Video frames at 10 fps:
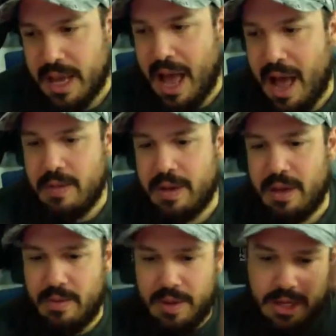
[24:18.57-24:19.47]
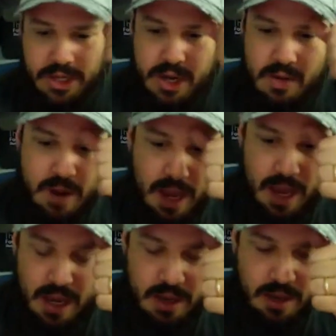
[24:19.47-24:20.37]
how can we
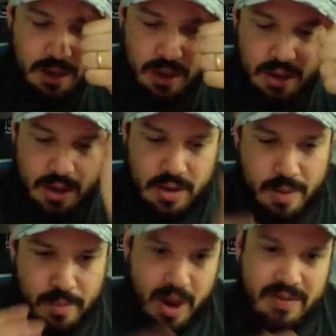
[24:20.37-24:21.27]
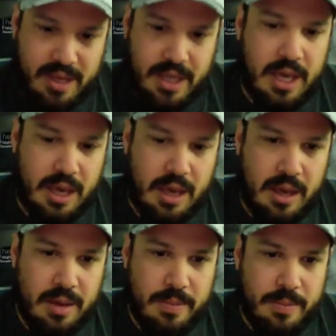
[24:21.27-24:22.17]
generate, a private
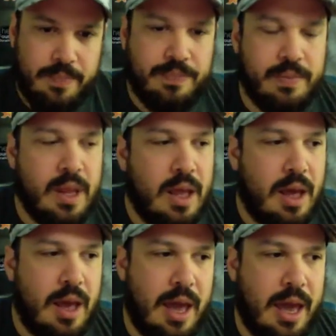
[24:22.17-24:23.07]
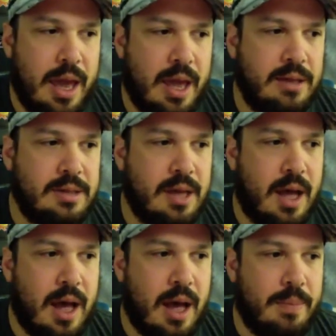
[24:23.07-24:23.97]
key? And
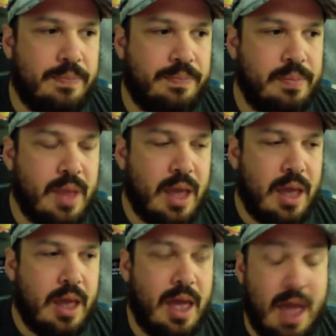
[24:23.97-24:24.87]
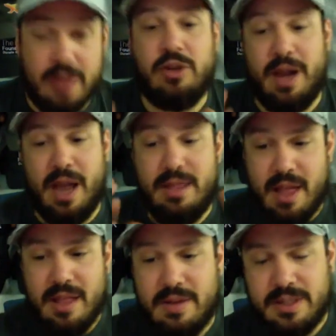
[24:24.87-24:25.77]
then
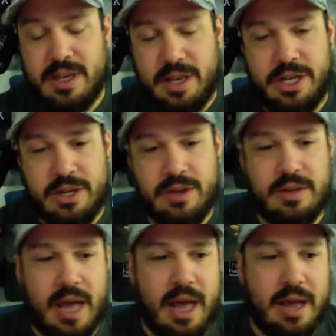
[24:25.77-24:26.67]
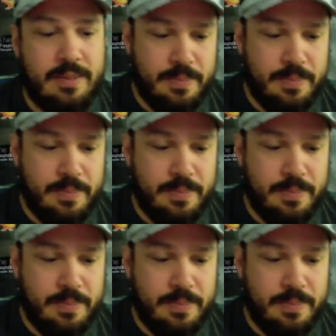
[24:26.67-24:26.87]
there is the issue that